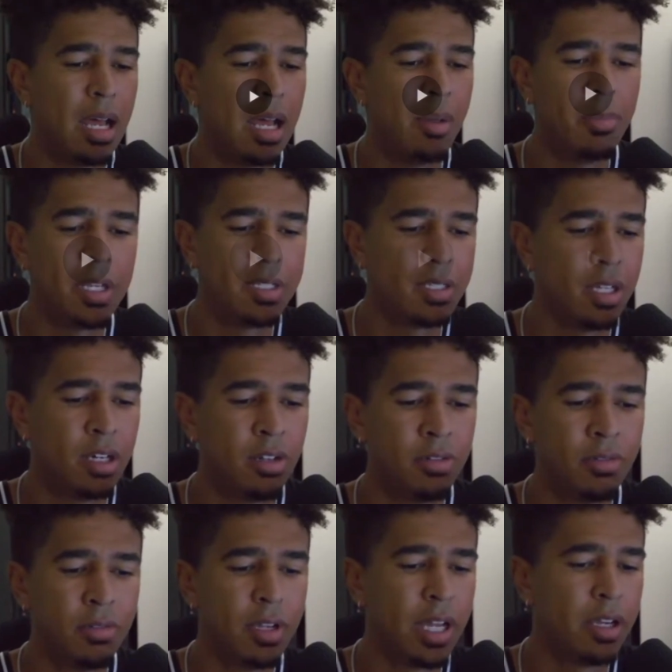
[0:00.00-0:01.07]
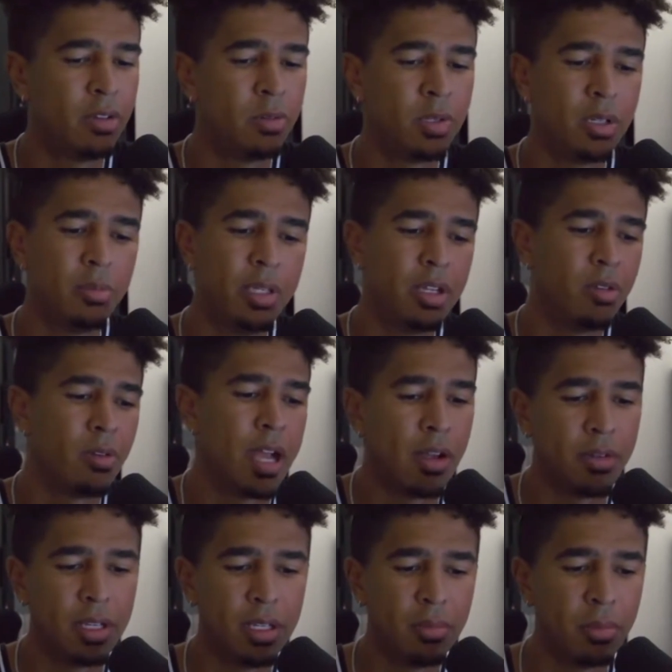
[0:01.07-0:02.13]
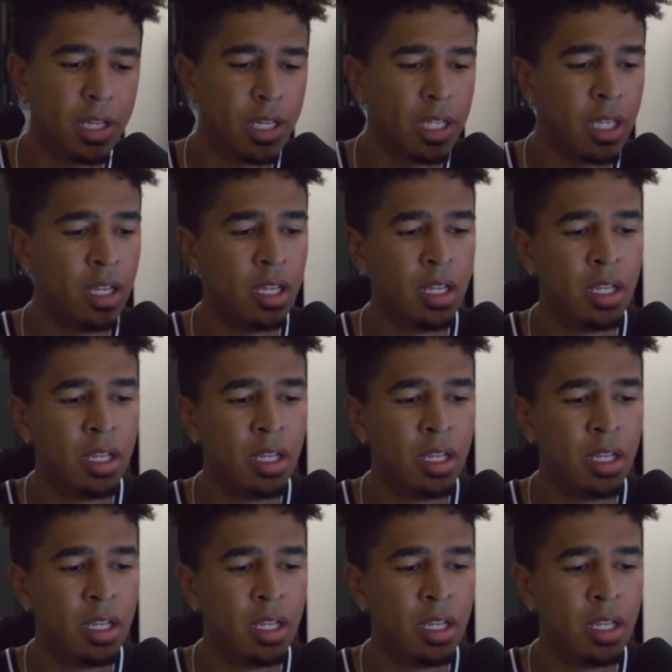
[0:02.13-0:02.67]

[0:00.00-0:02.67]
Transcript: Myself. I don't want to be around anybody